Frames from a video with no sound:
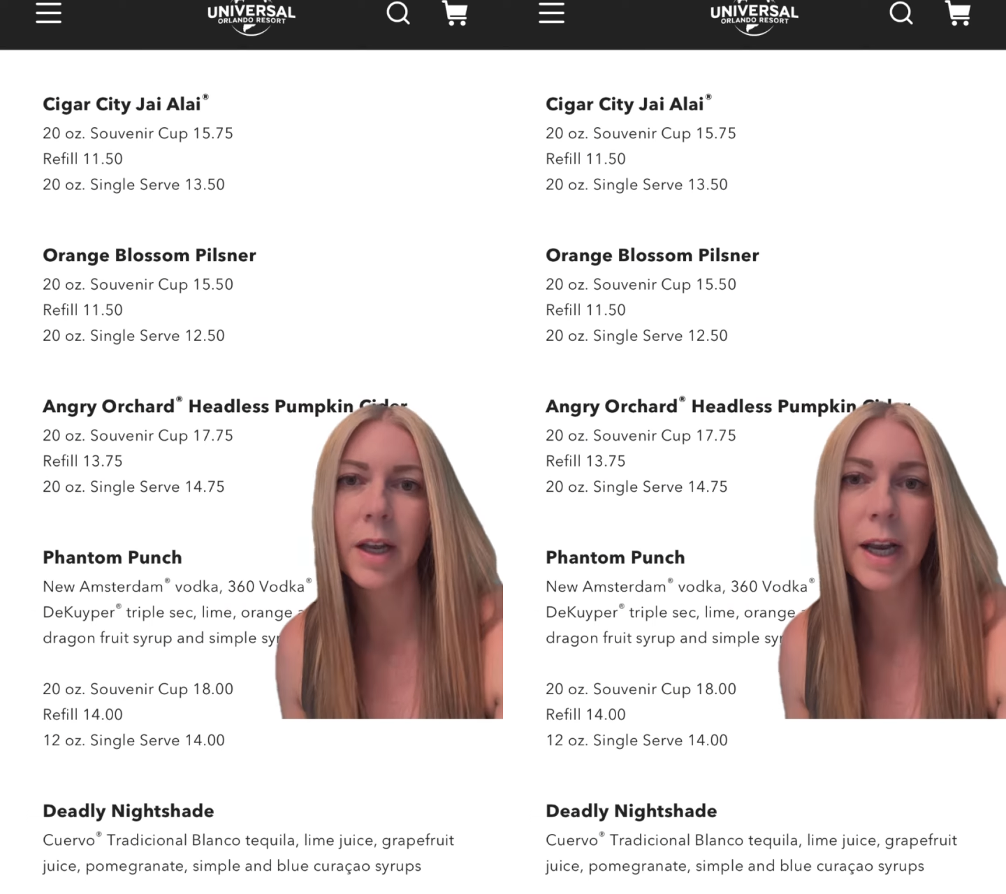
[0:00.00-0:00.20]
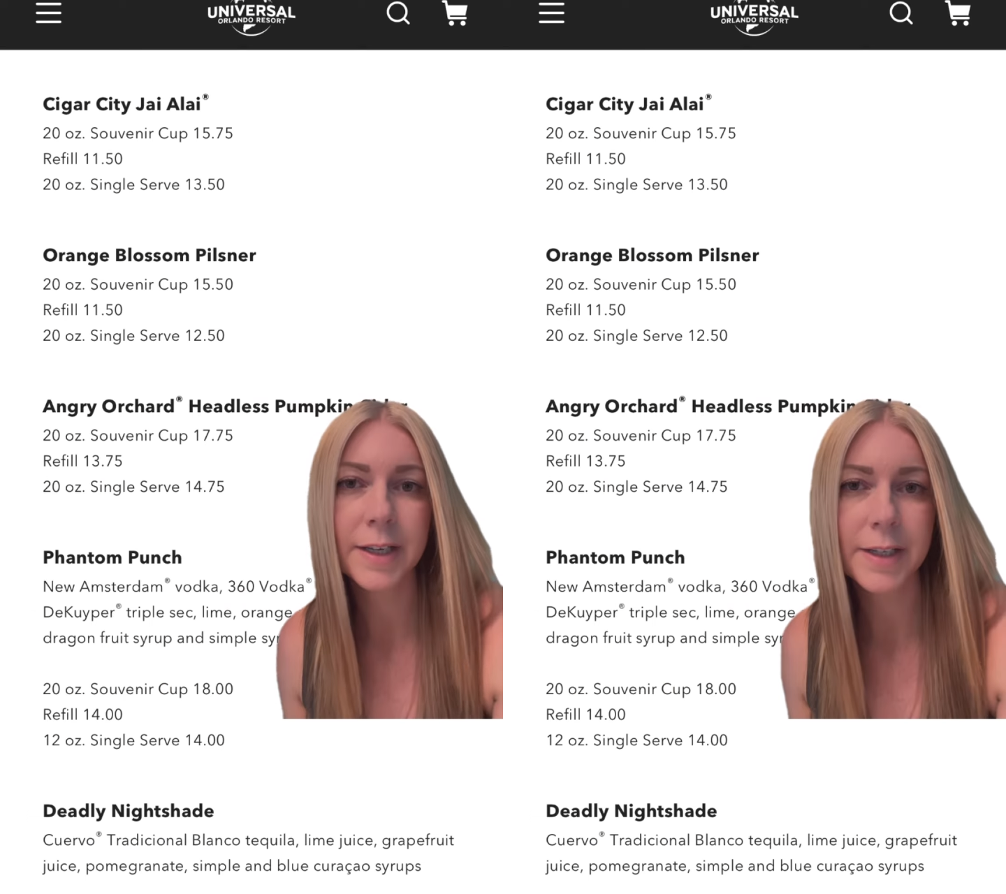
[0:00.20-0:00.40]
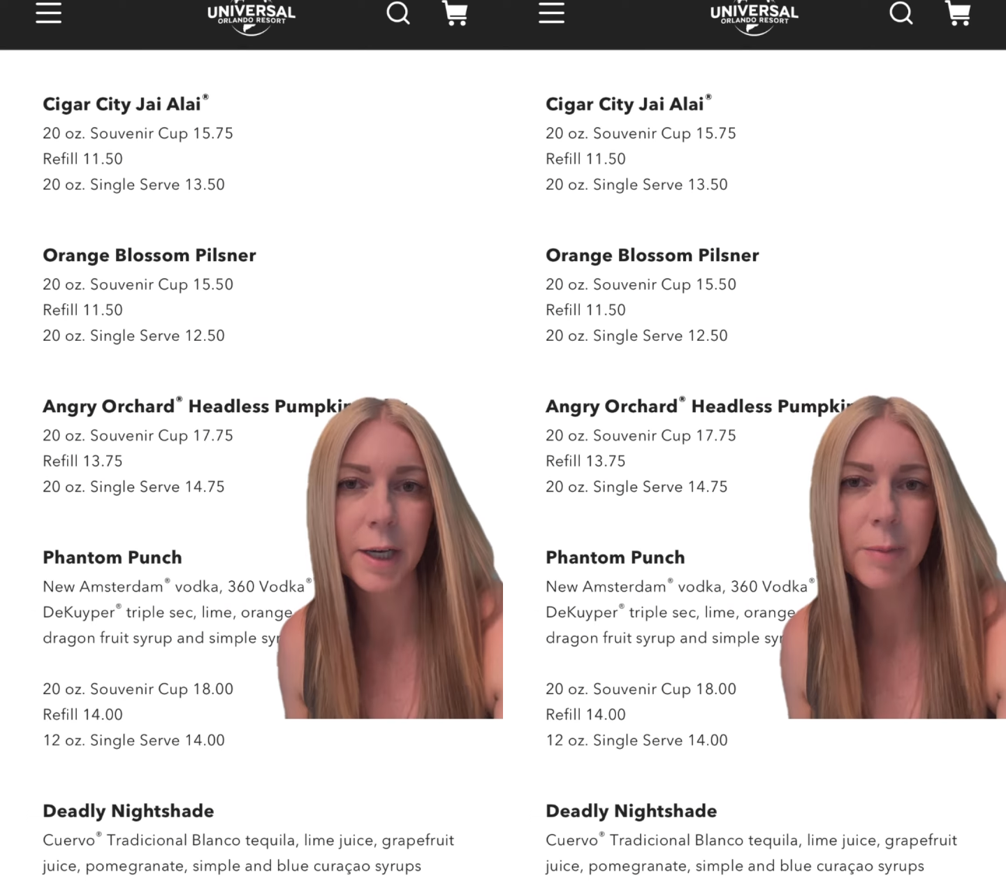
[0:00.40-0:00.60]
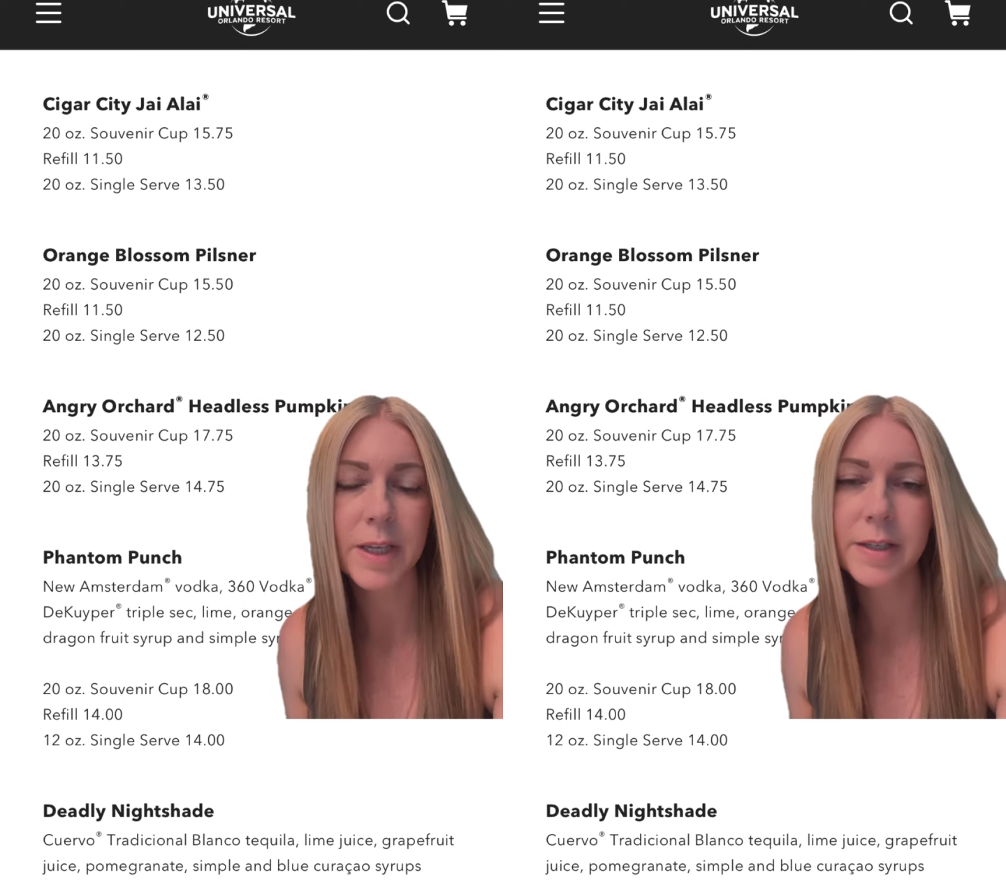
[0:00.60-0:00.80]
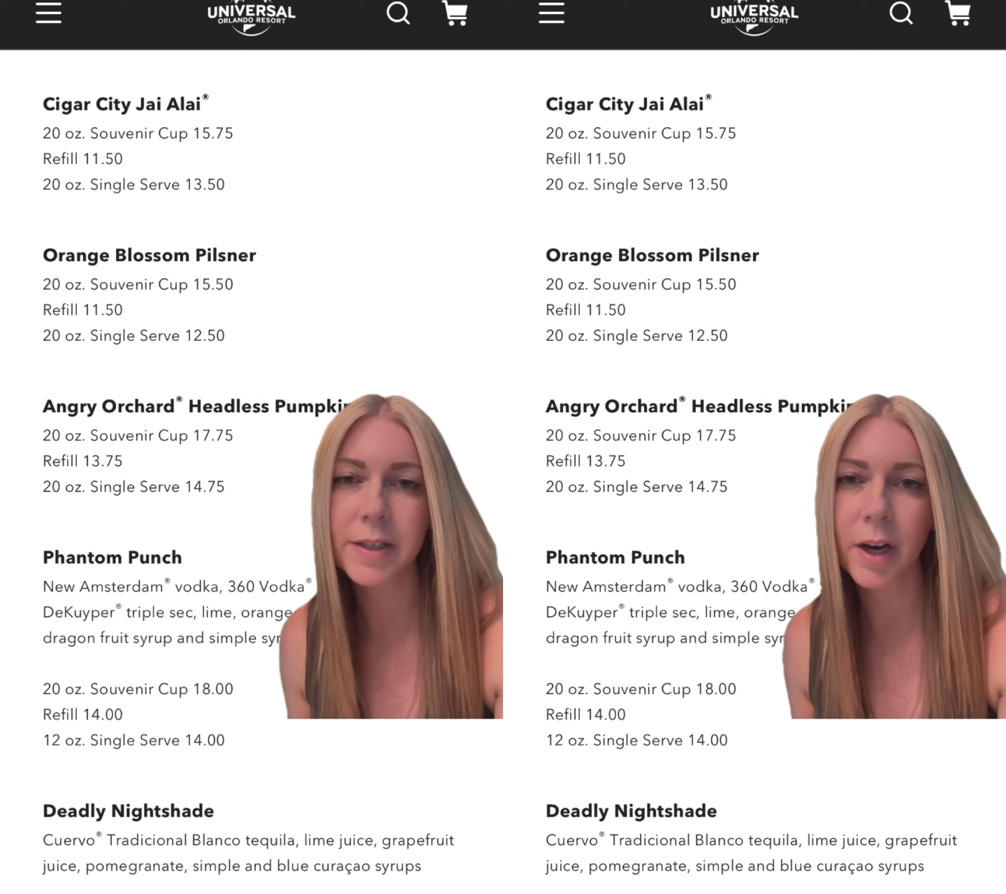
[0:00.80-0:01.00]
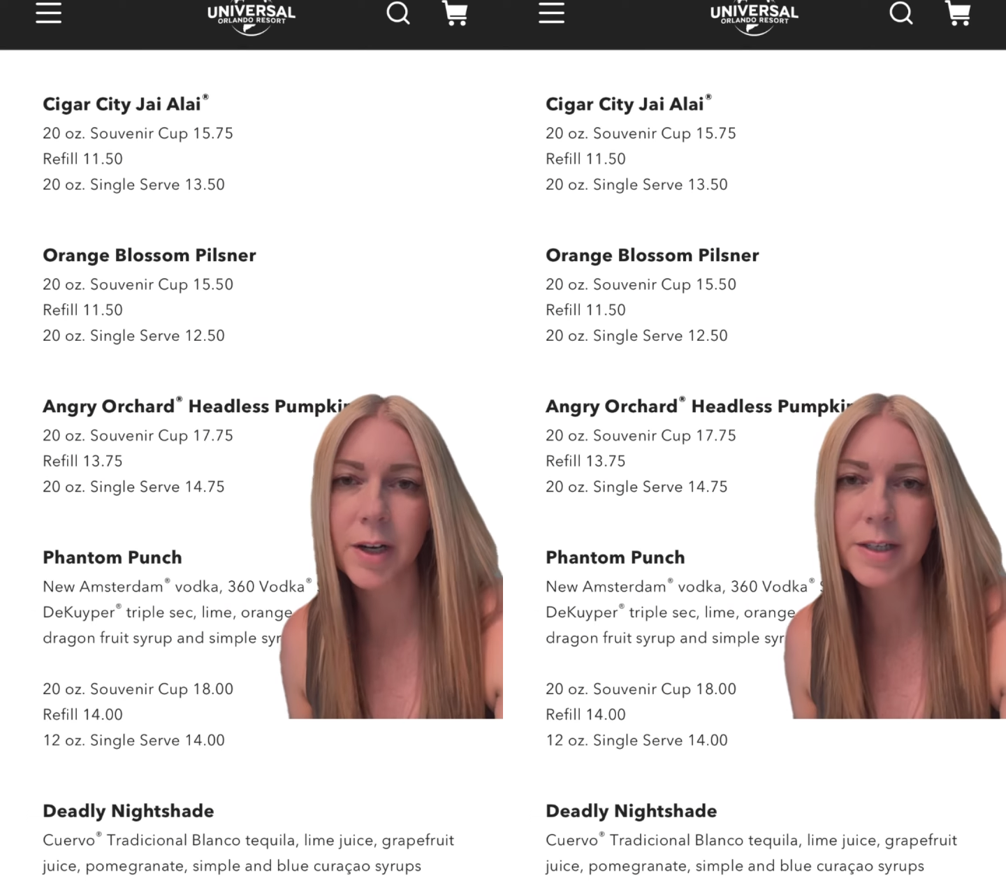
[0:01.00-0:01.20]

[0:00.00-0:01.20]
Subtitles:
Next up is Cigar